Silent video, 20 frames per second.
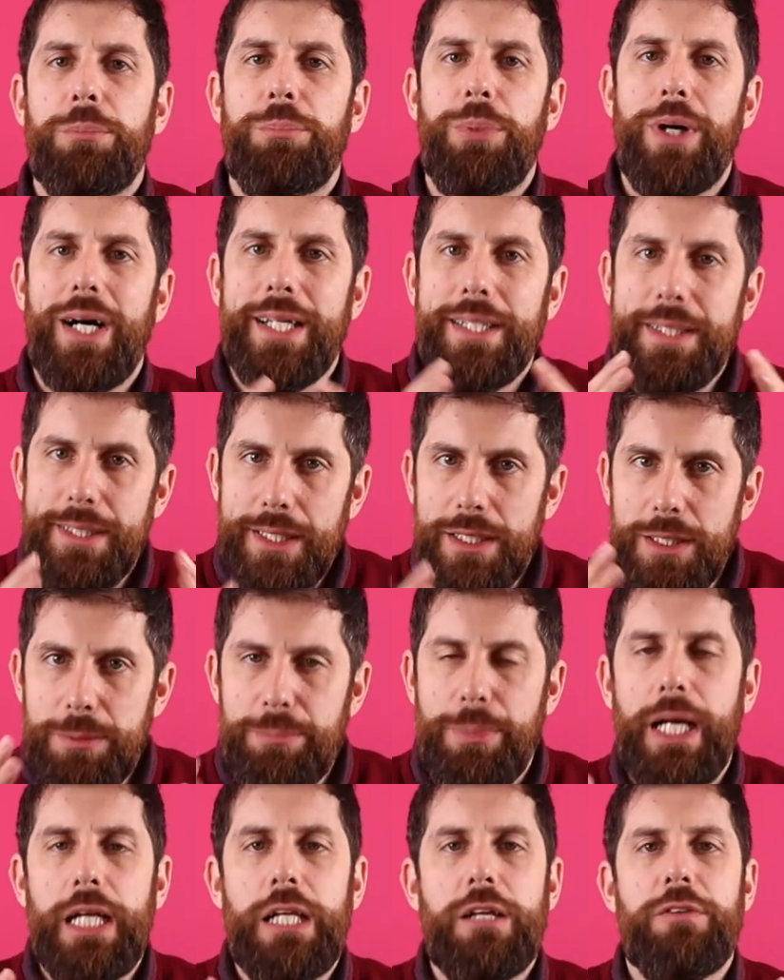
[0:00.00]
but it does
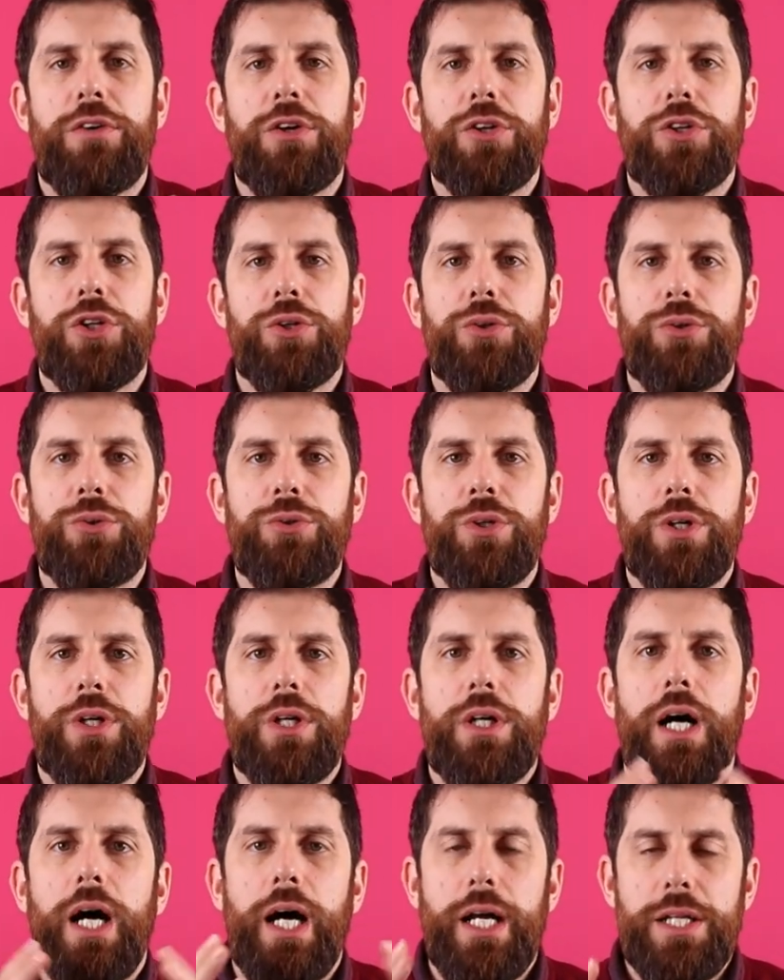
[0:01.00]
benefit you
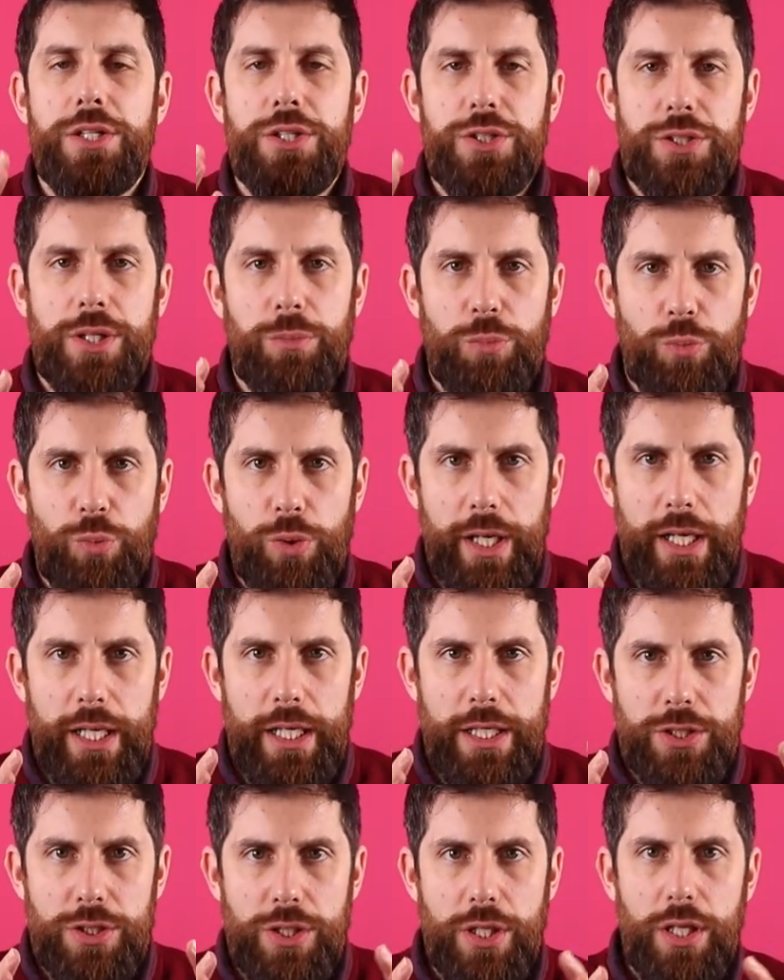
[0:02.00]
in some
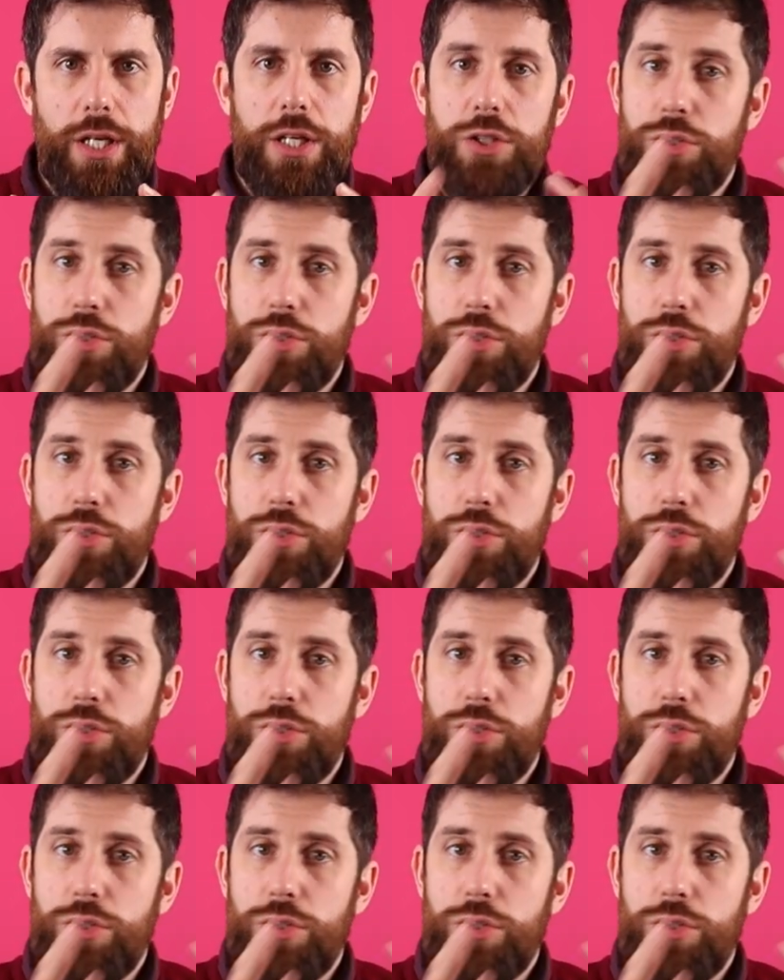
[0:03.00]
ways.